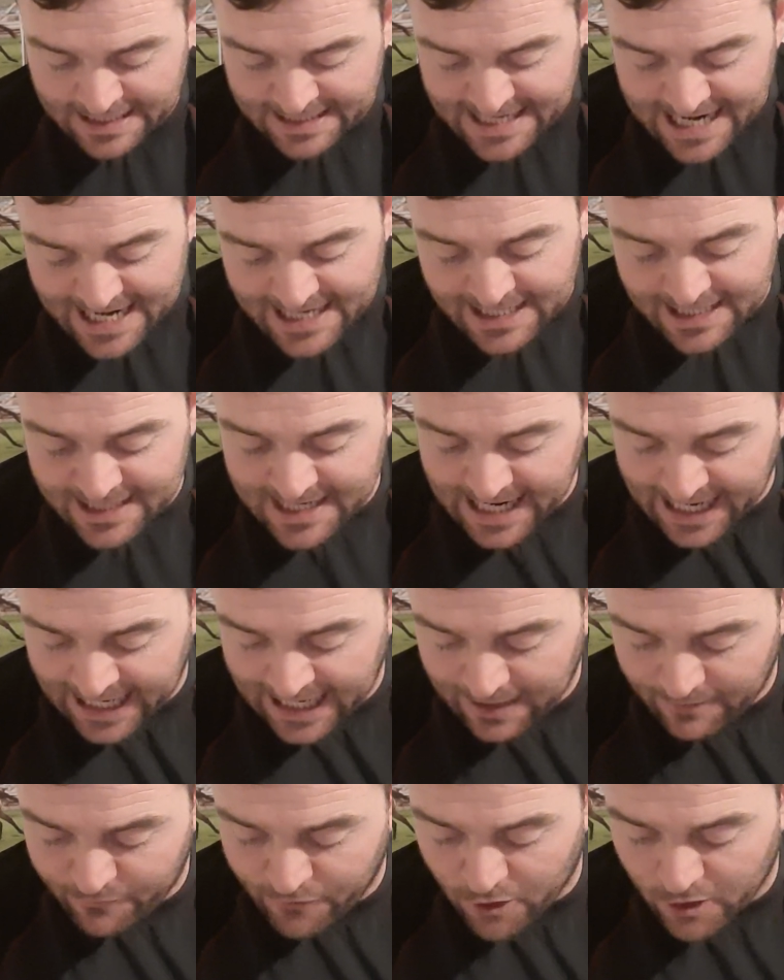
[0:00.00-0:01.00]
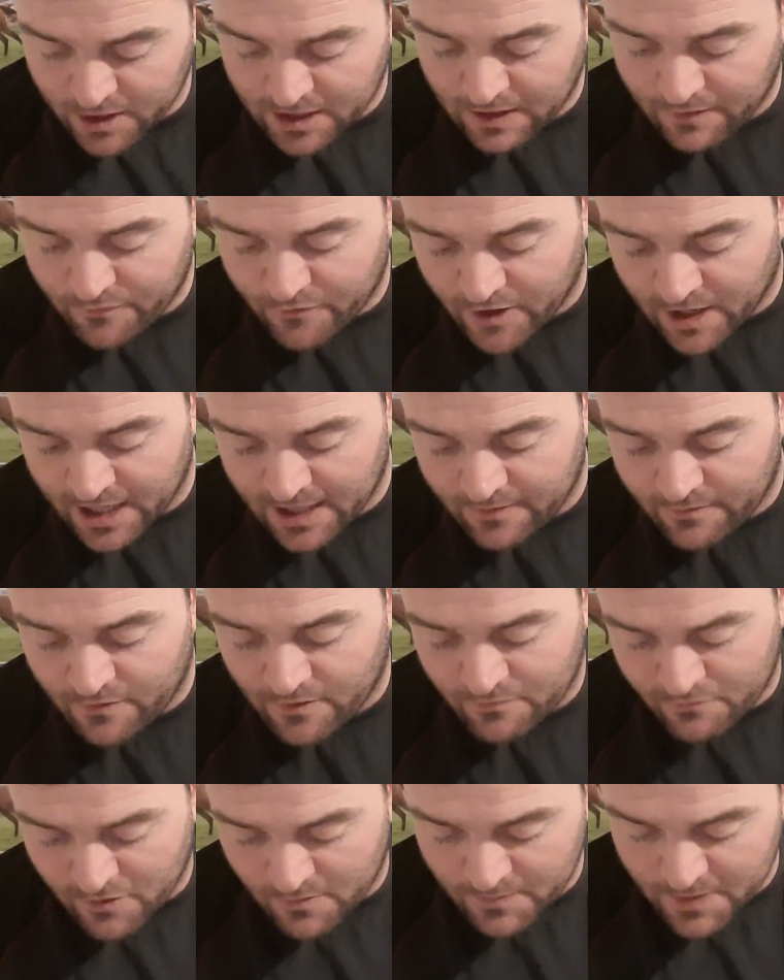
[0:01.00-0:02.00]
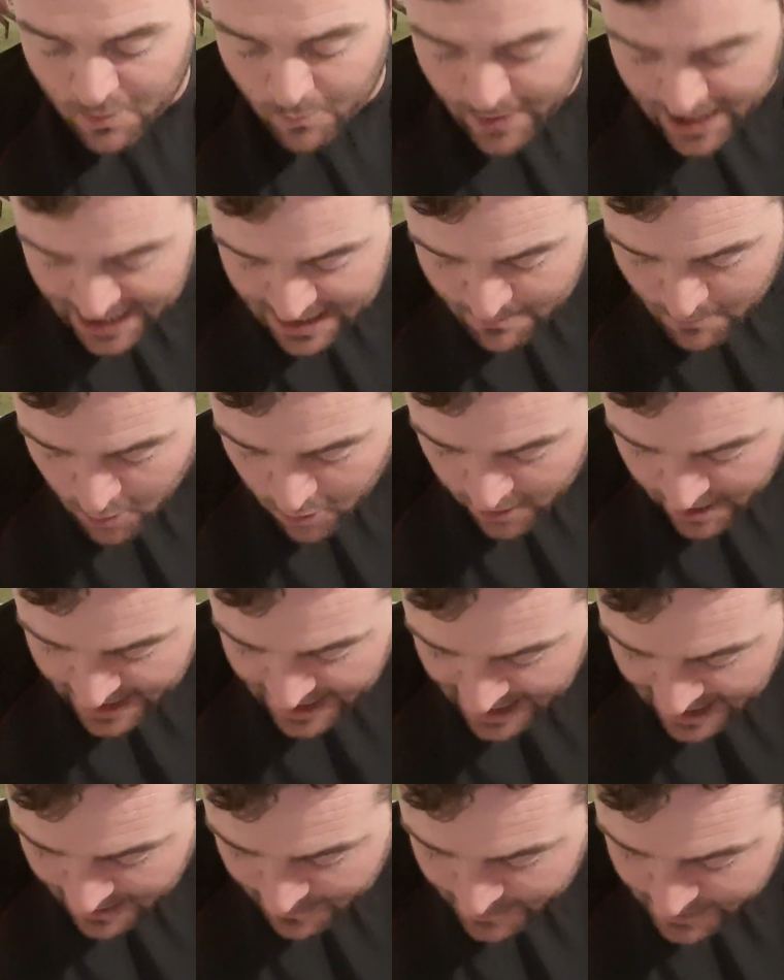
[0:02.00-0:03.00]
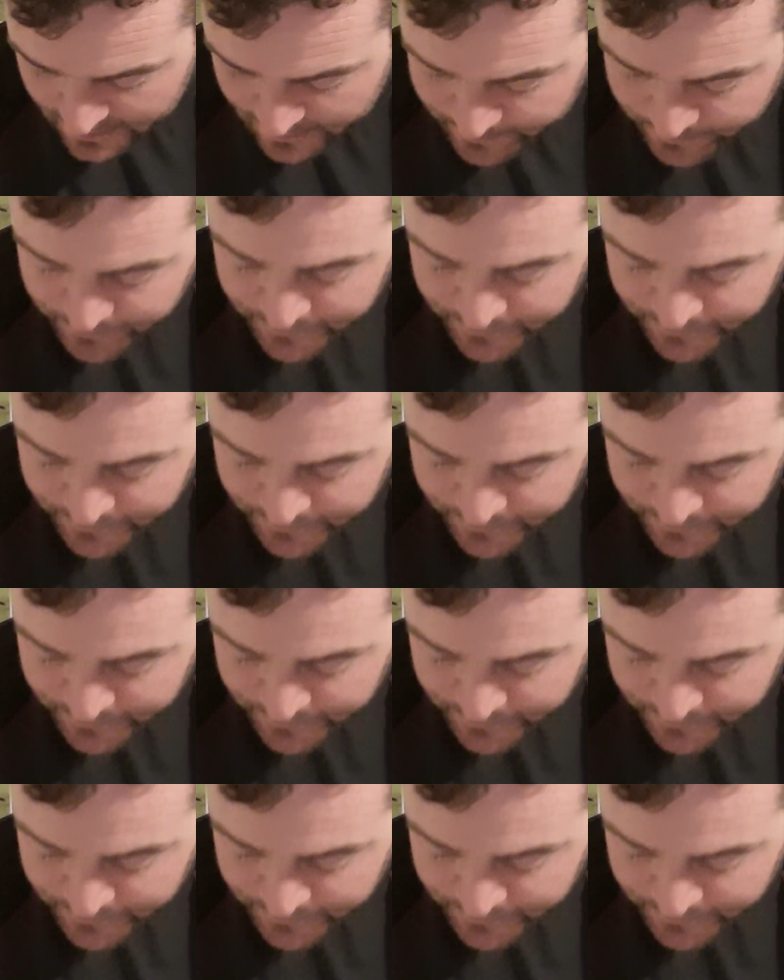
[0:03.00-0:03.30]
Then in the 8:45 from the Willie Moore camp,